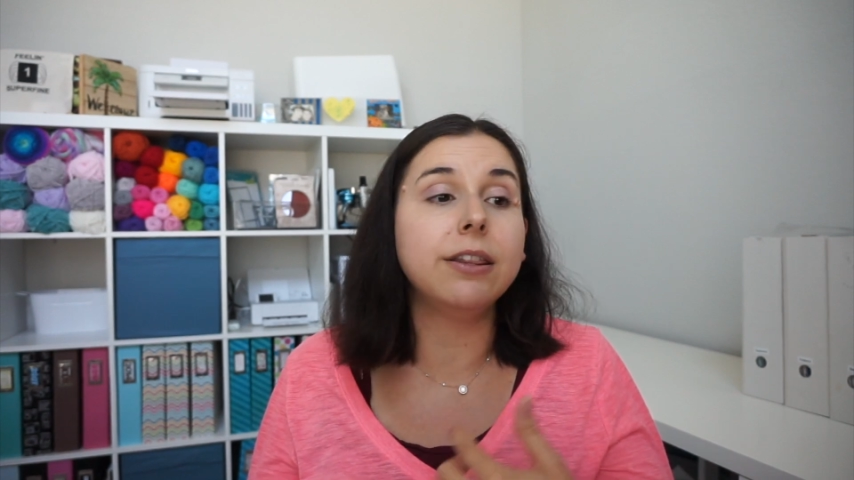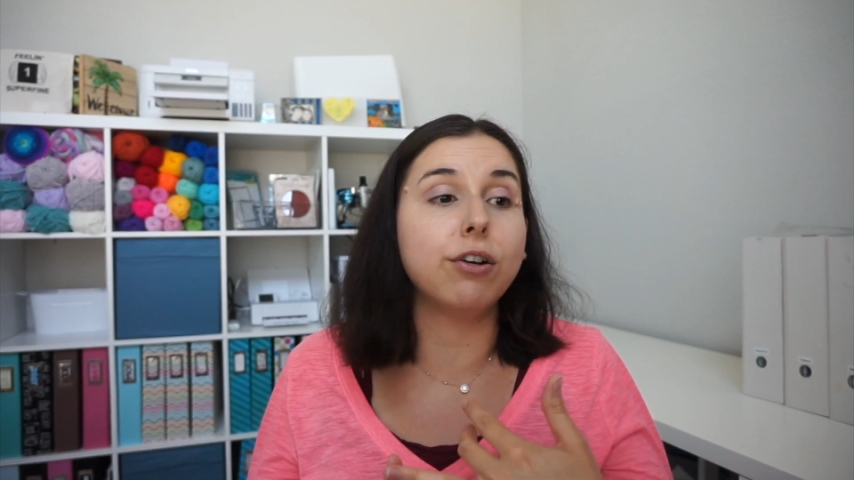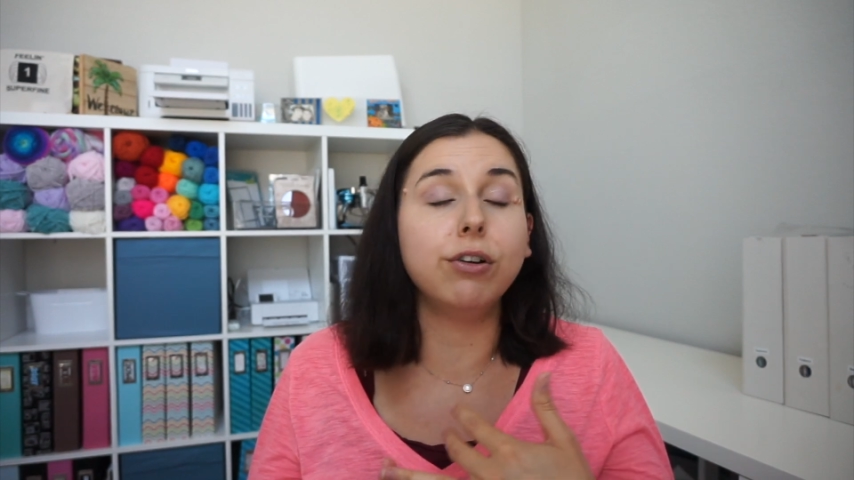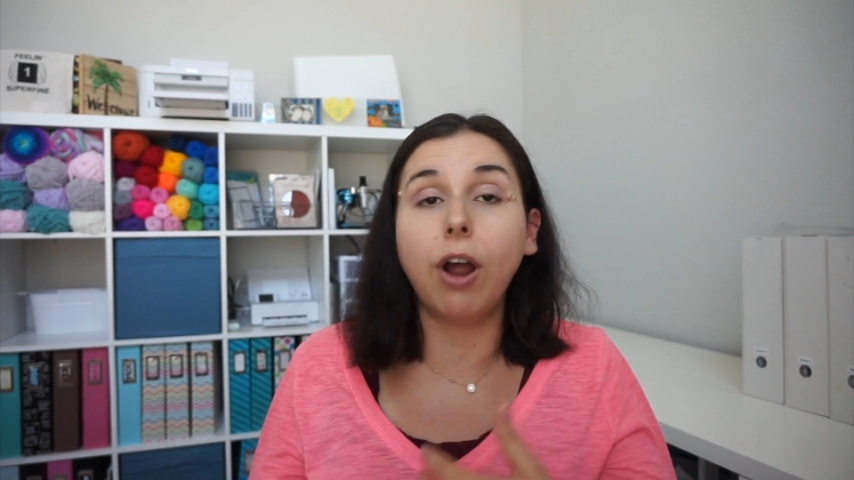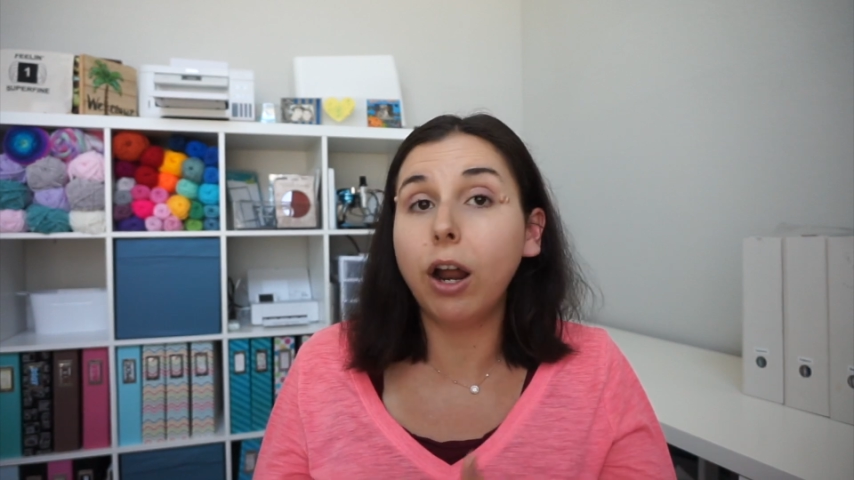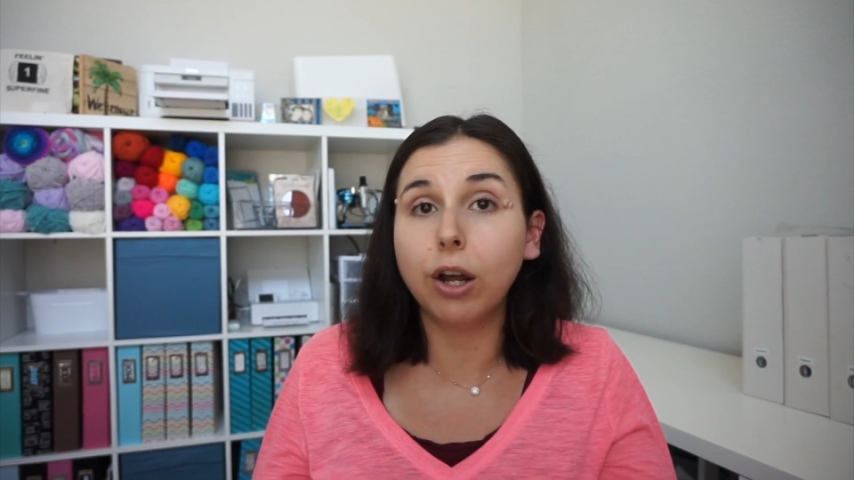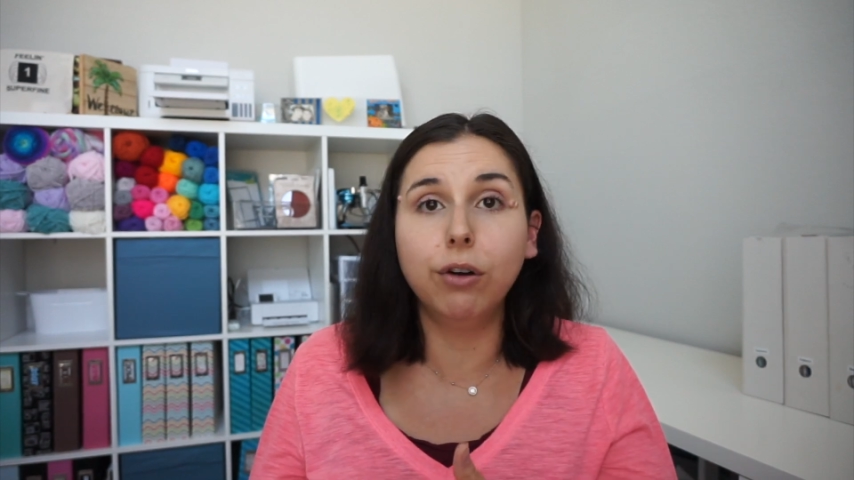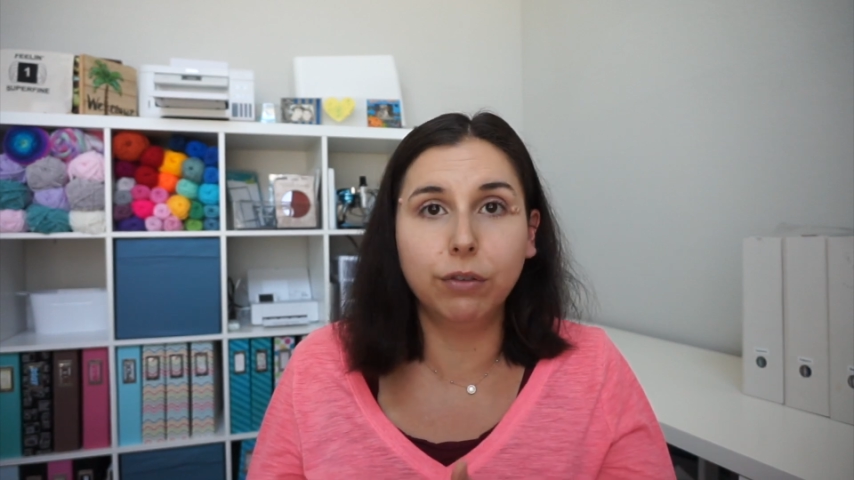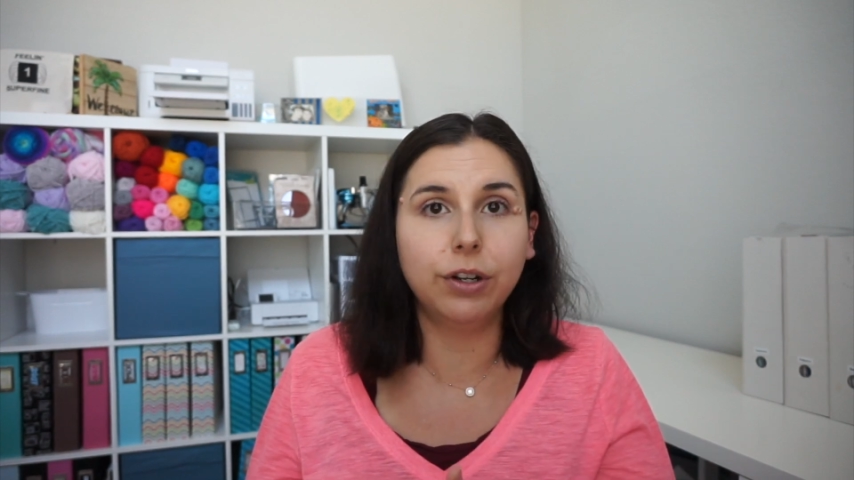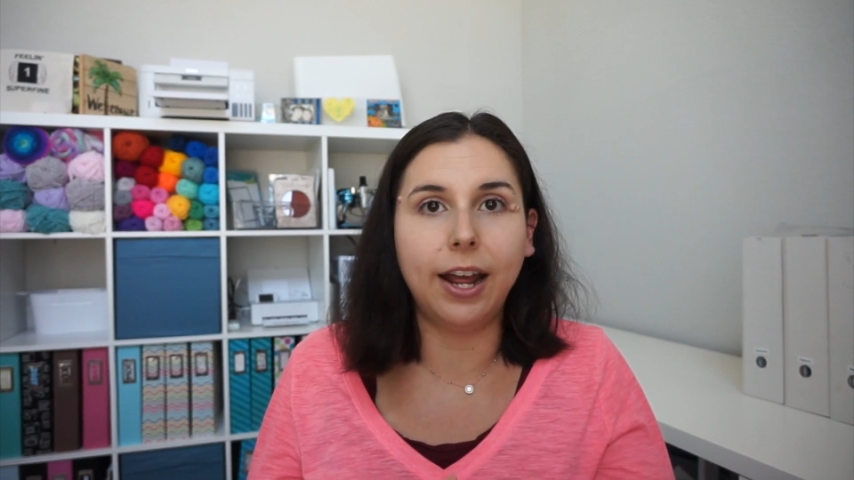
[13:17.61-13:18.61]
they're not
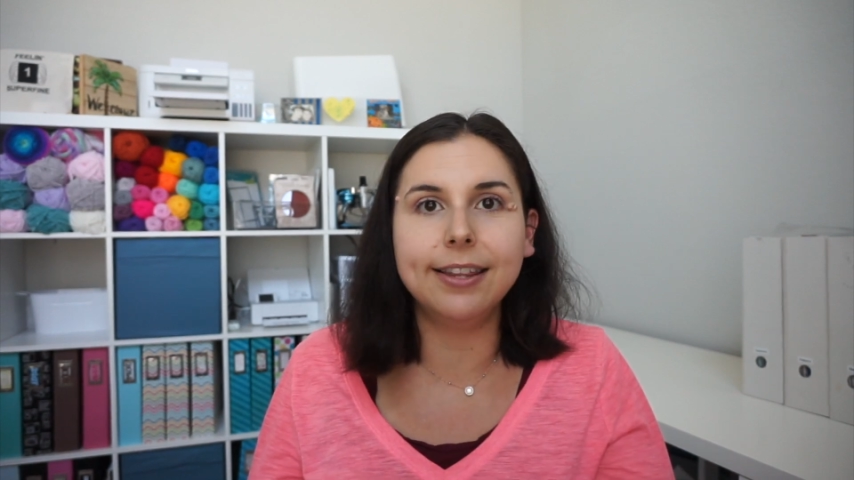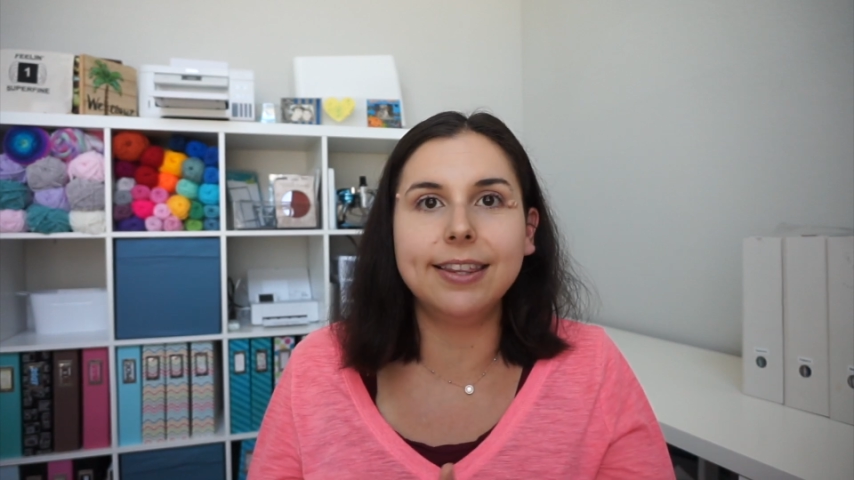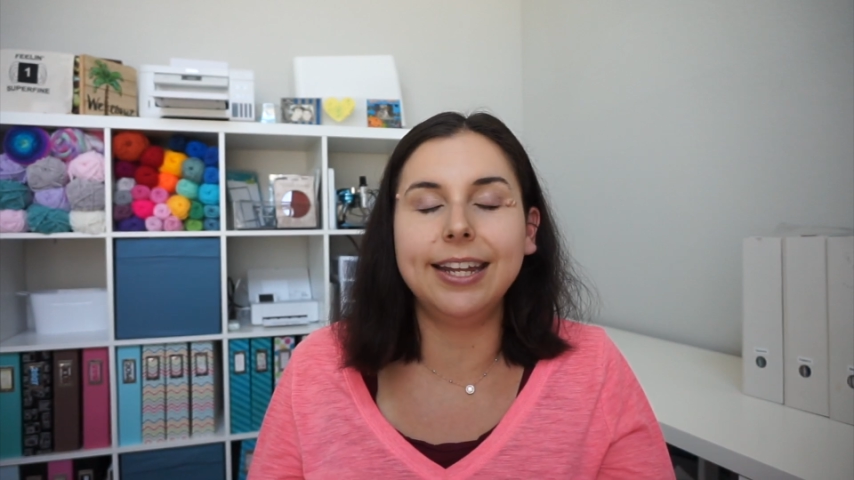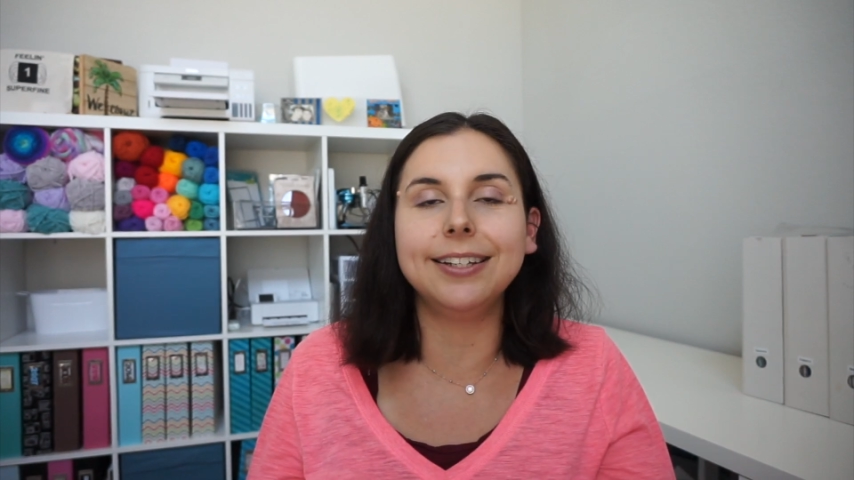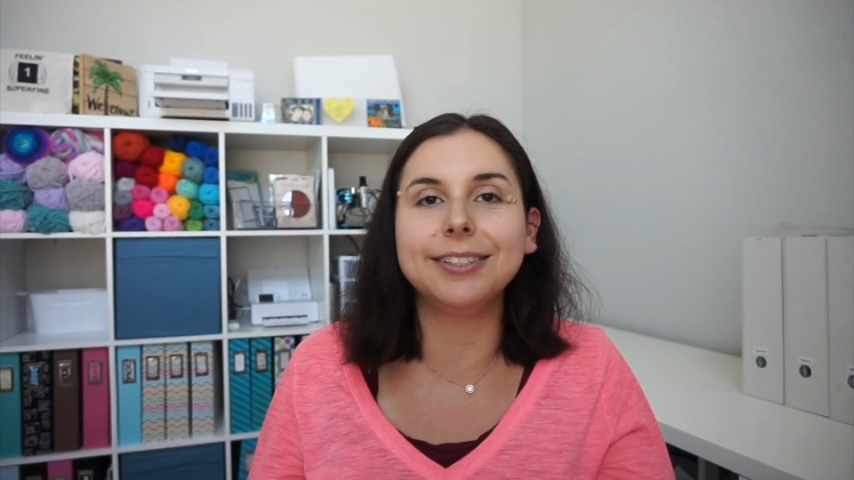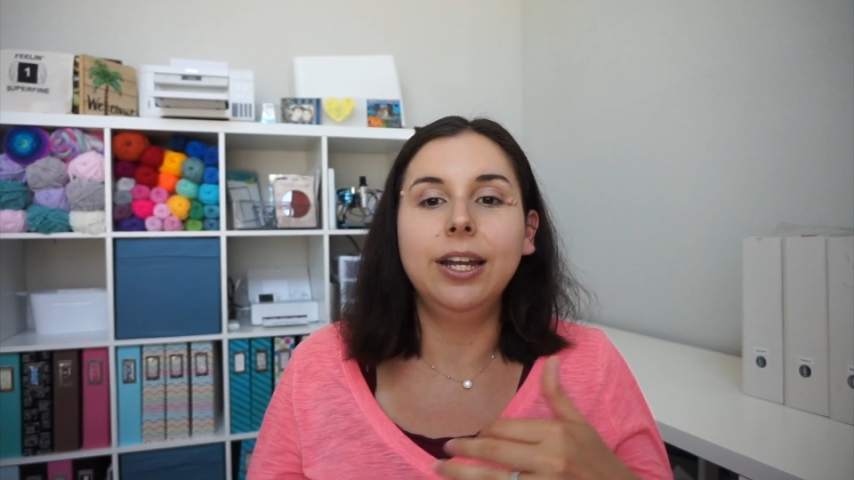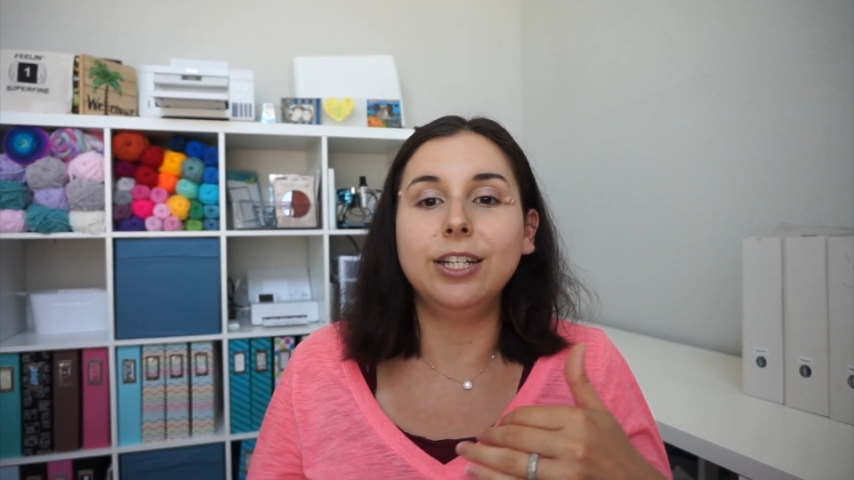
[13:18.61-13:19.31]
overnight things.